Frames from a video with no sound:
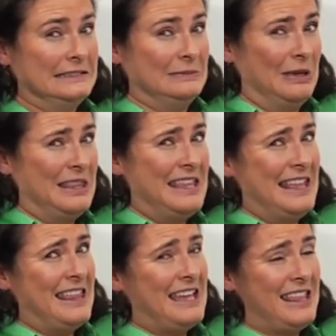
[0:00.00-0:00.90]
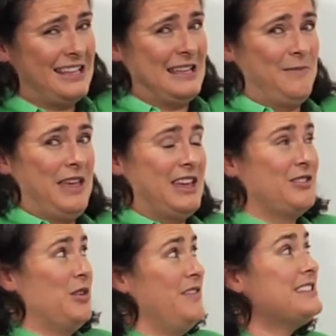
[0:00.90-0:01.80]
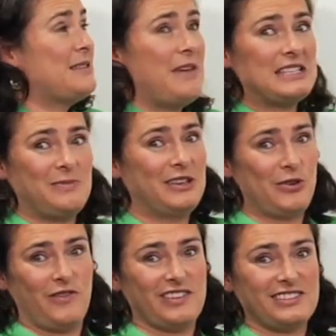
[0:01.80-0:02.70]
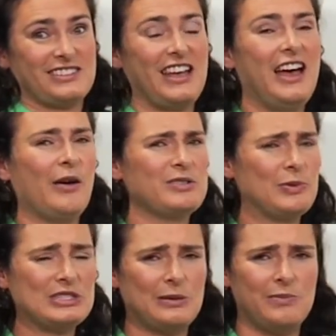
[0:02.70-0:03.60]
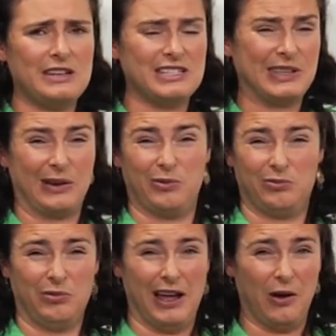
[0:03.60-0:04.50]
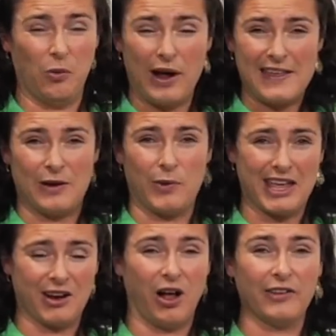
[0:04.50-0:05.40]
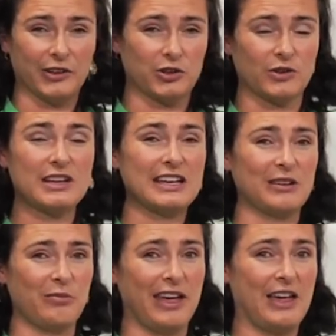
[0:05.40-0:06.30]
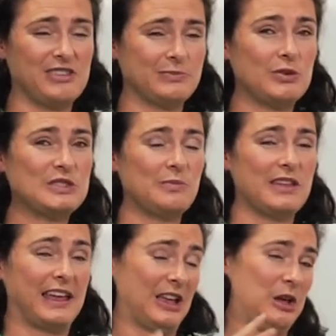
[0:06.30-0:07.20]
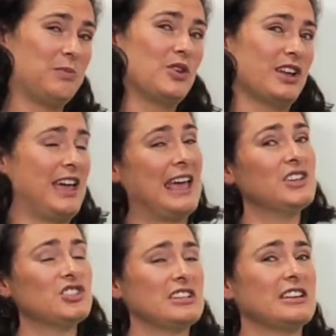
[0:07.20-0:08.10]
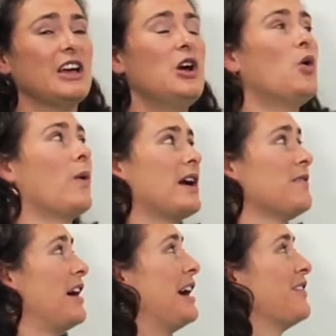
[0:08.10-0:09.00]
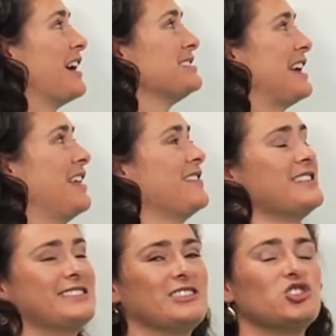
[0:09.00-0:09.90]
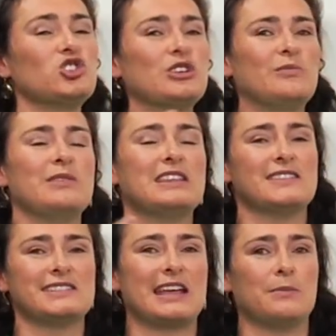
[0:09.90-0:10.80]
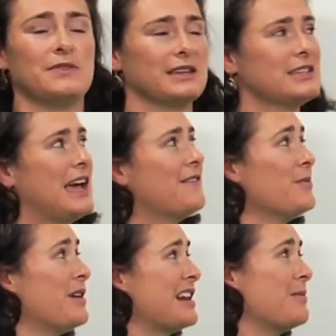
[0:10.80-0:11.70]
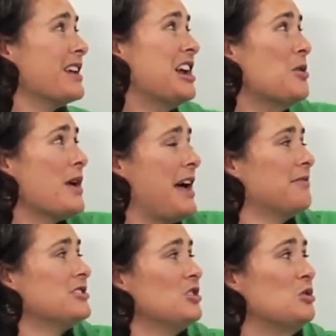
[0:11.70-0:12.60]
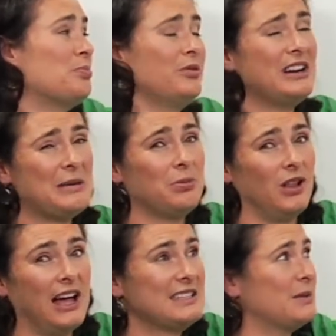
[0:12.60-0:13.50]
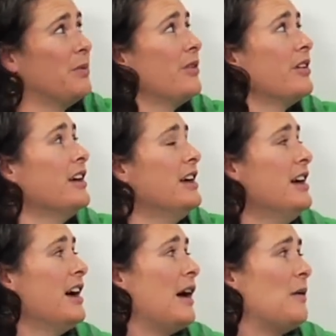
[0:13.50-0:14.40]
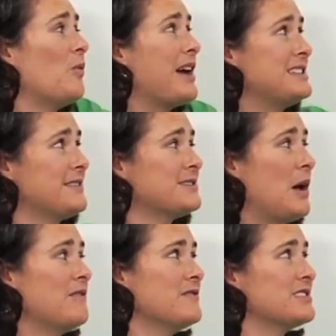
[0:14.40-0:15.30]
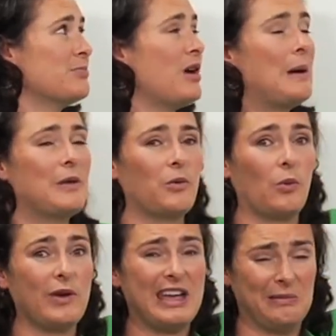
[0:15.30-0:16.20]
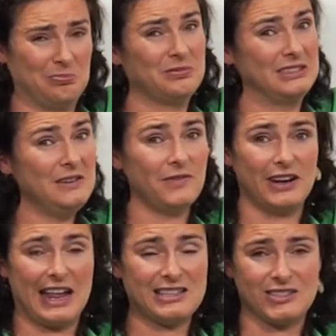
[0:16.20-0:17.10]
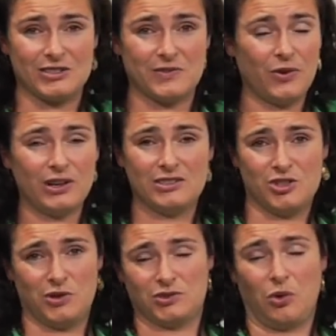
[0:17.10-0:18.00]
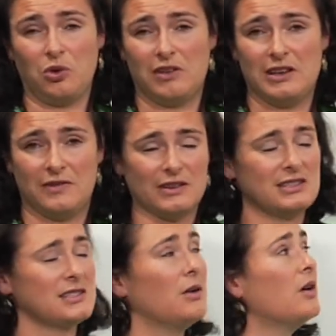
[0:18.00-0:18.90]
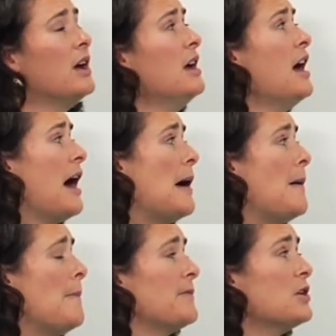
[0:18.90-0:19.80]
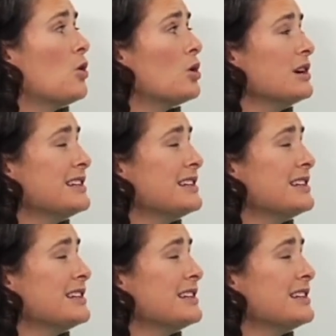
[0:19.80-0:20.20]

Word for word: what do you think of that? Like, does that make you nervous? It makes me nervous. It's supposed to be just like a way that we can all agree in math. It's supposed to be like a communication where if I write down this, it should mean the same thing to everybody. But here we have two pretty plausible um, ways of solving this problem when we get different answers. Four and two are totally different. So um, in order